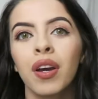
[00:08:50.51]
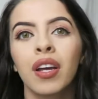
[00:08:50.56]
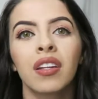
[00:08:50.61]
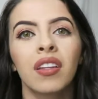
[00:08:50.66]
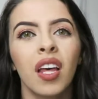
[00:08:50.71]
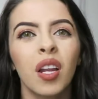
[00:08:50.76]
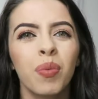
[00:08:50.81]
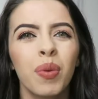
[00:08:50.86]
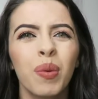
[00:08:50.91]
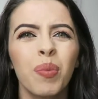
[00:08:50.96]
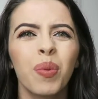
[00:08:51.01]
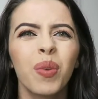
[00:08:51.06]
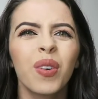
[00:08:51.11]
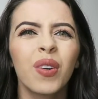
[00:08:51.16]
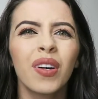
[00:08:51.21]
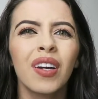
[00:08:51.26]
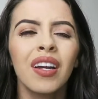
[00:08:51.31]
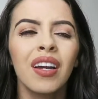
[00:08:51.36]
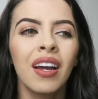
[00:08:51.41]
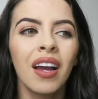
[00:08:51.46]
And a lot of
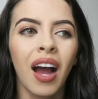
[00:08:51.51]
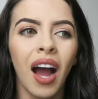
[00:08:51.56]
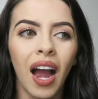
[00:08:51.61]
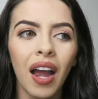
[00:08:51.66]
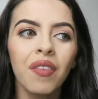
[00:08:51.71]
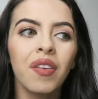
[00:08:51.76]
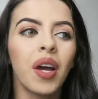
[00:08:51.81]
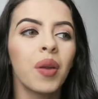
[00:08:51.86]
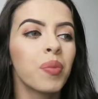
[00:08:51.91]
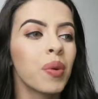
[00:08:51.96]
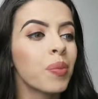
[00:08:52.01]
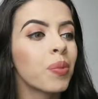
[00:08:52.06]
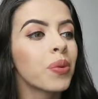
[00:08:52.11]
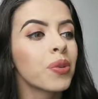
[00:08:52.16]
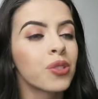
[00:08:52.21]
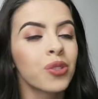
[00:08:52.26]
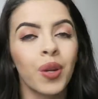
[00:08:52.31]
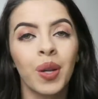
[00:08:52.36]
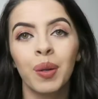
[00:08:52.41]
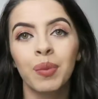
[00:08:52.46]
people, I've had
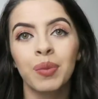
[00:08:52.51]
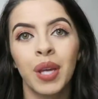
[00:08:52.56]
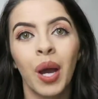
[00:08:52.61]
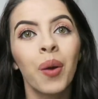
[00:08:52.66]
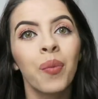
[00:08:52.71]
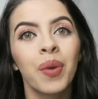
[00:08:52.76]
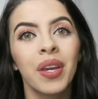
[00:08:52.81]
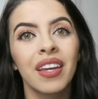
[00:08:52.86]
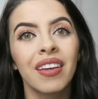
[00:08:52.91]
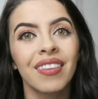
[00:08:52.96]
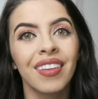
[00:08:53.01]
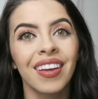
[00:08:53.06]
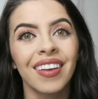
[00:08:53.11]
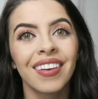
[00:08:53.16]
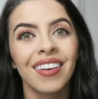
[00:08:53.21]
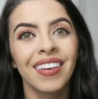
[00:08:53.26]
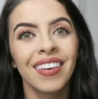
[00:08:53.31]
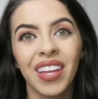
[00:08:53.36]
people straight up tell me, like,